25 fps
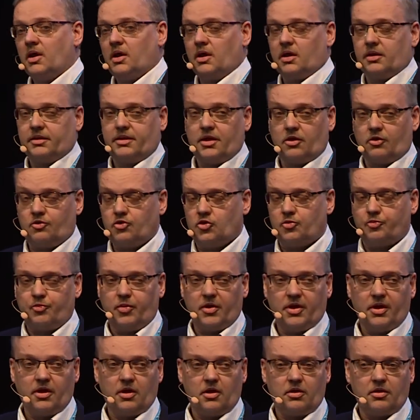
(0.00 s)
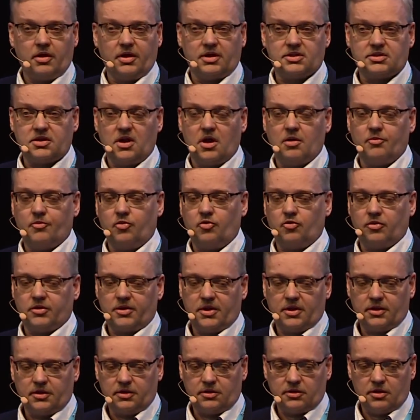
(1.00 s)
There could be an example
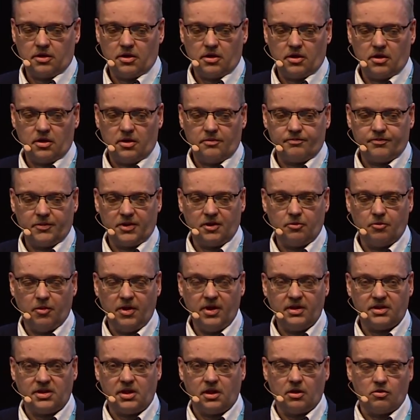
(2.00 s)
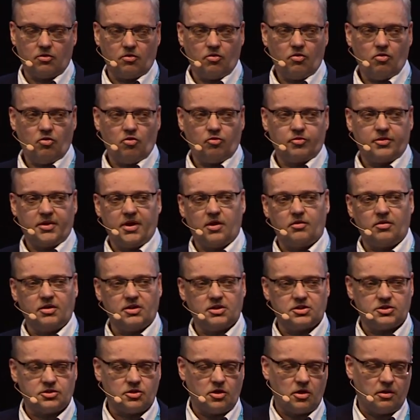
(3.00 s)
that in meeting room there
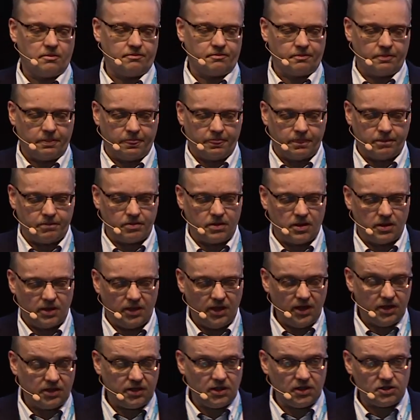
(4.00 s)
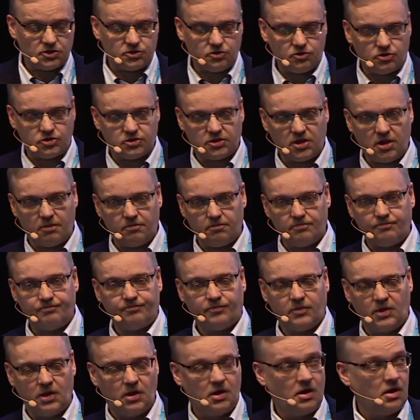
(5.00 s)
is a heating system
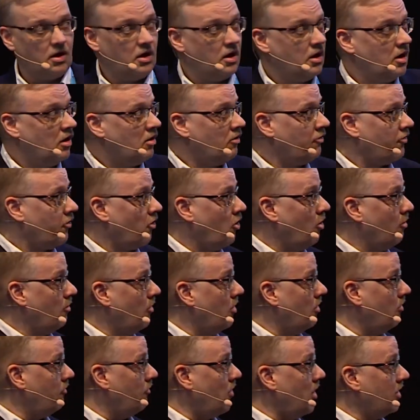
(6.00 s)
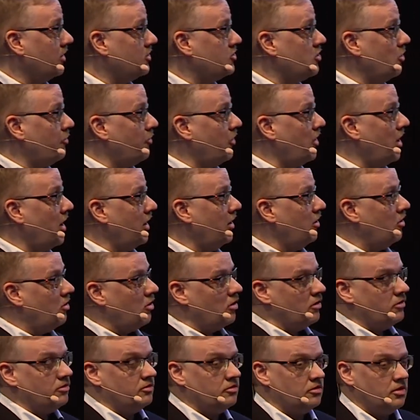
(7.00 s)
from one supplier,
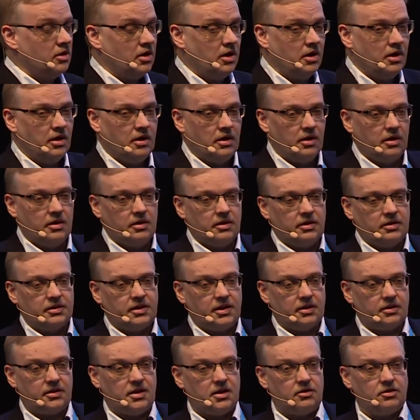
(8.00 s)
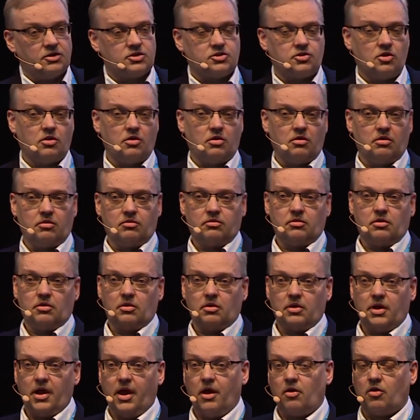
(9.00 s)
then there is a
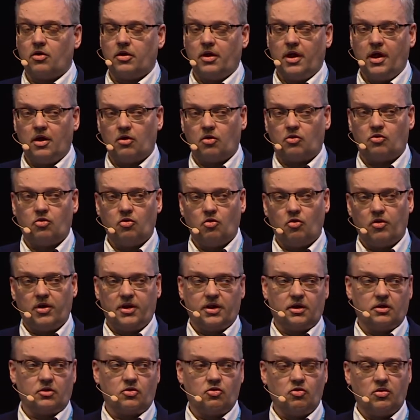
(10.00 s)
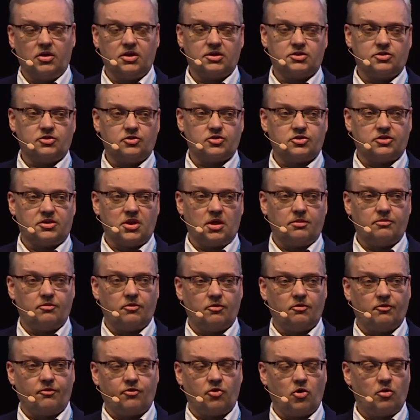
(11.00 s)
air cooling system
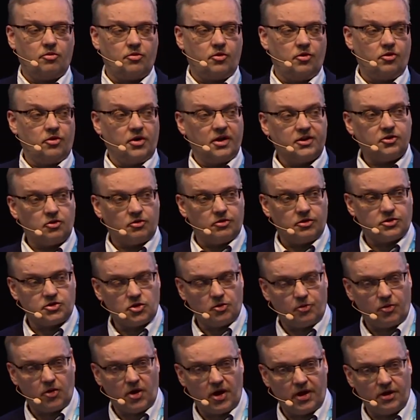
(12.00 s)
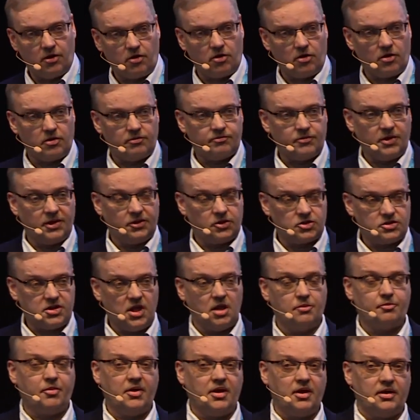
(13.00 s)
from another supplier in the same
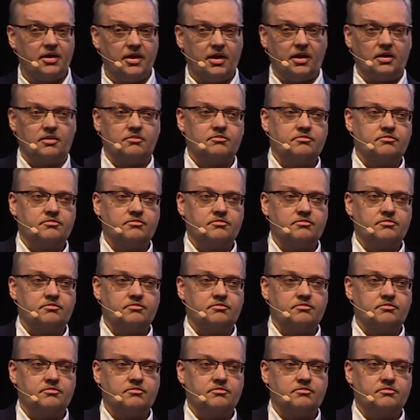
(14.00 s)
building.